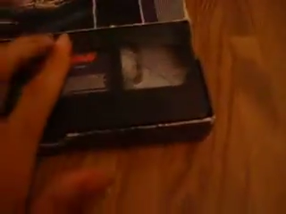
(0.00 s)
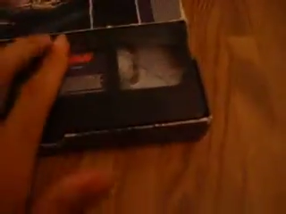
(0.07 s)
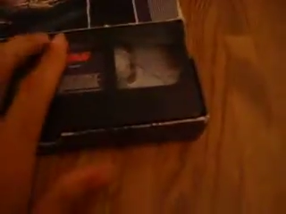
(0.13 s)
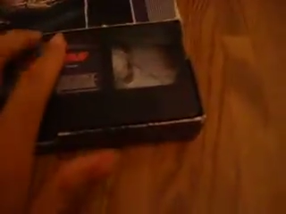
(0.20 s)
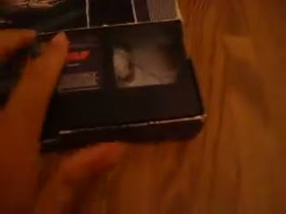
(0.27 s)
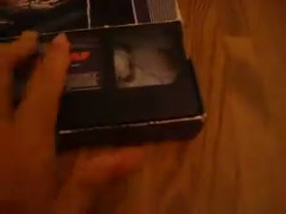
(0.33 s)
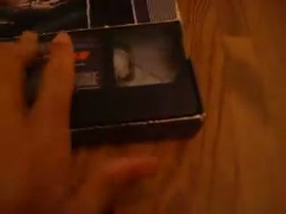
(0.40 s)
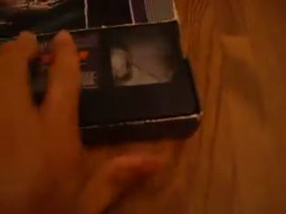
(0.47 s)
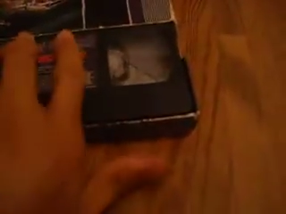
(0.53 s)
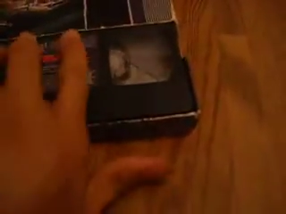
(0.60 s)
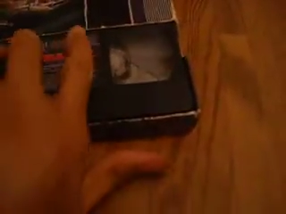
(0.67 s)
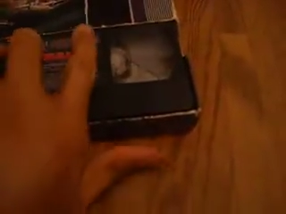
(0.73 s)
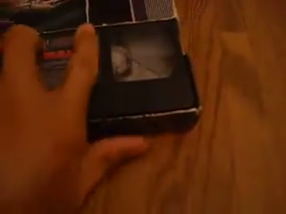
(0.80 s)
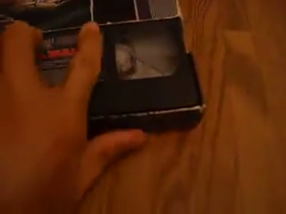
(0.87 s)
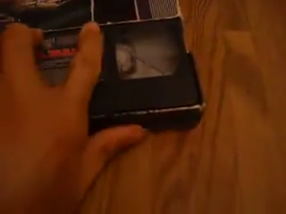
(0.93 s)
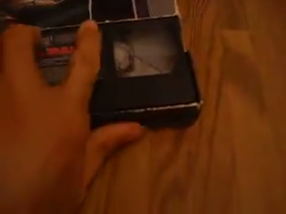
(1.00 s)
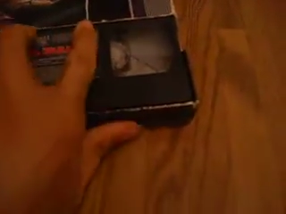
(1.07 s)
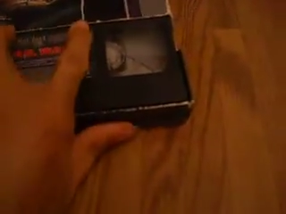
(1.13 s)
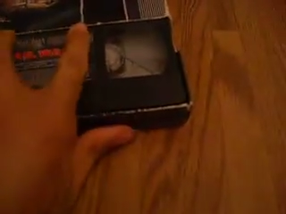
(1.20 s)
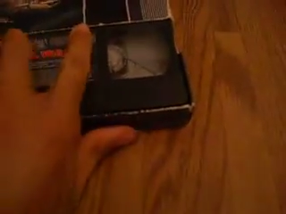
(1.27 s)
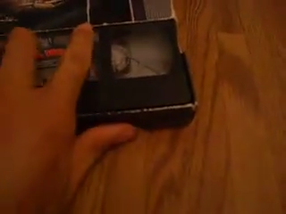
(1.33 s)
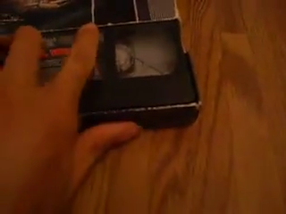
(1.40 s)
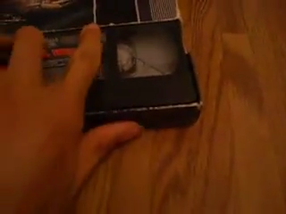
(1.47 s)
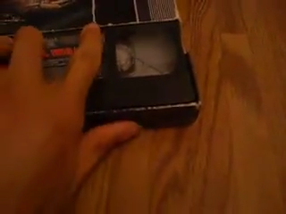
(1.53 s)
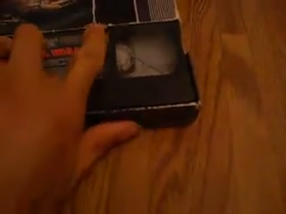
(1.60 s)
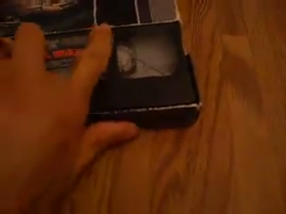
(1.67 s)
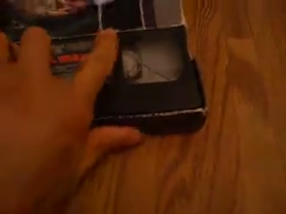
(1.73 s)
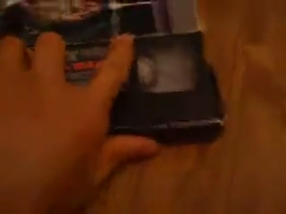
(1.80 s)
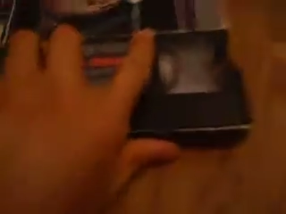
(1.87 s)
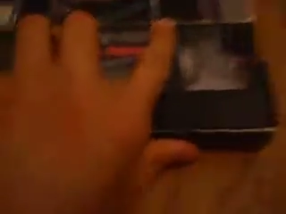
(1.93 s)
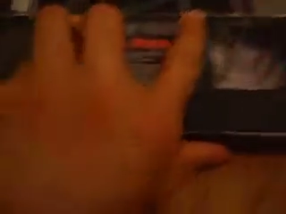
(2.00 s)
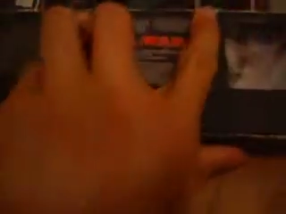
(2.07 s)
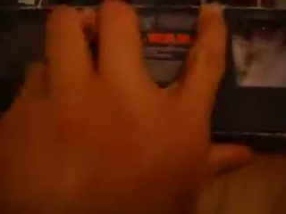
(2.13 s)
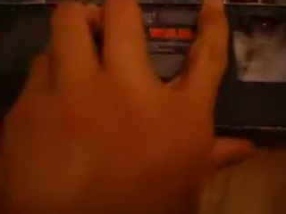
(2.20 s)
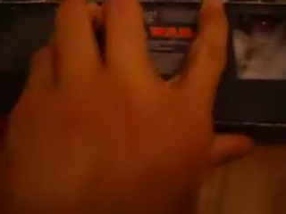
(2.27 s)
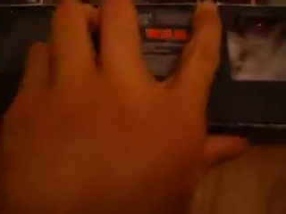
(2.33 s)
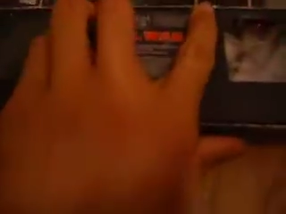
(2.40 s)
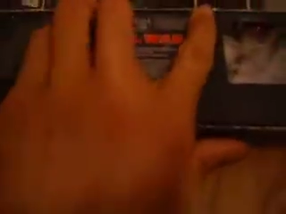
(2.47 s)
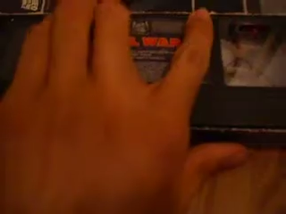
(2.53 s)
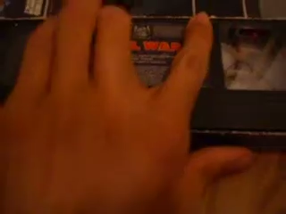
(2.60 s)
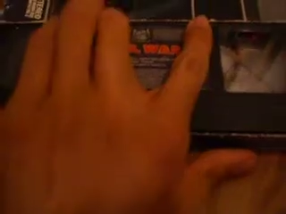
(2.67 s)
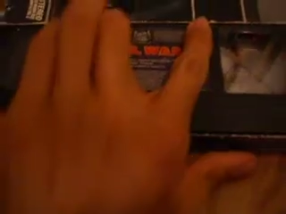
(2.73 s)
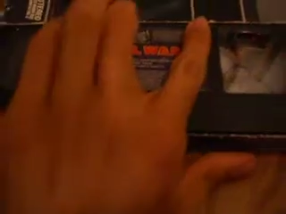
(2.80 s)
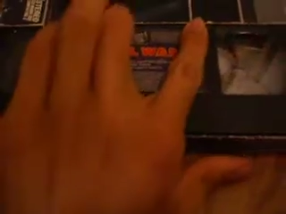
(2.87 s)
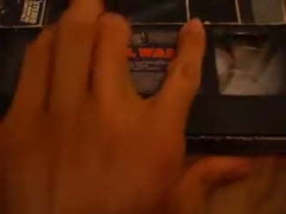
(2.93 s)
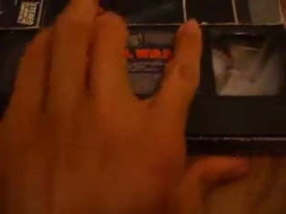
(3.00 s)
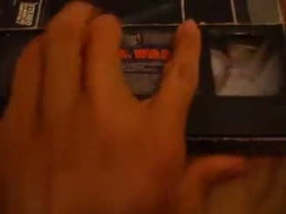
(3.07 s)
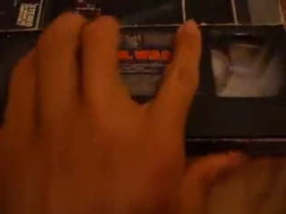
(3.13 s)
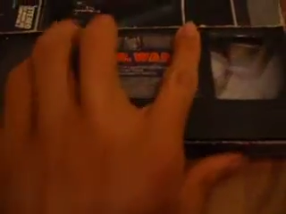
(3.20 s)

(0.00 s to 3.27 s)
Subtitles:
[unreadable: no face in view]